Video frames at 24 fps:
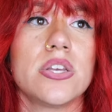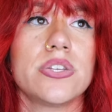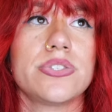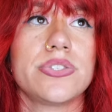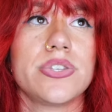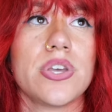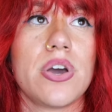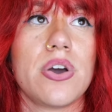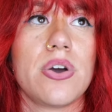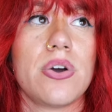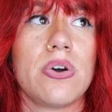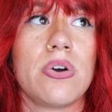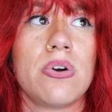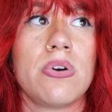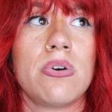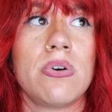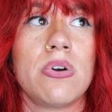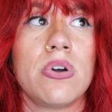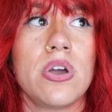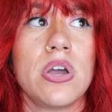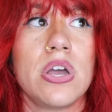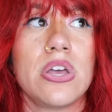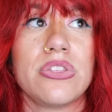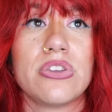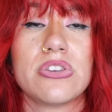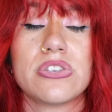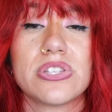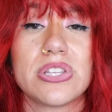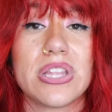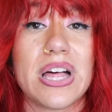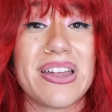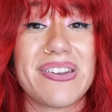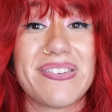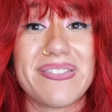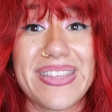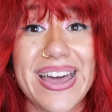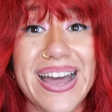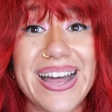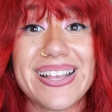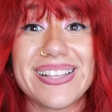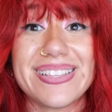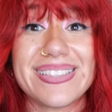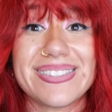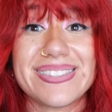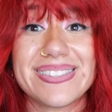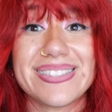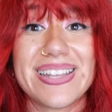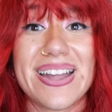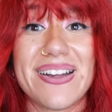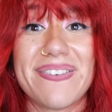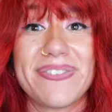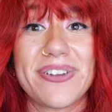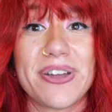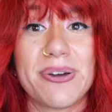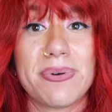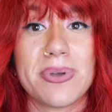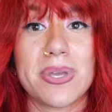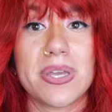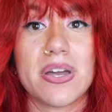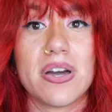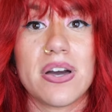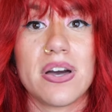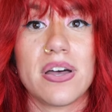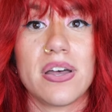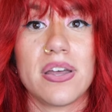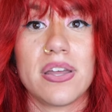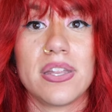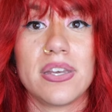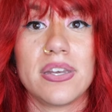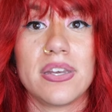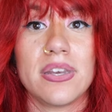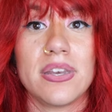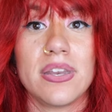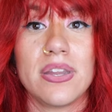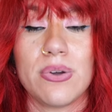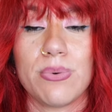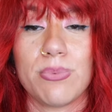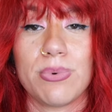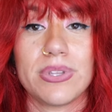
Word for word: So there's a lot of that stuff going on.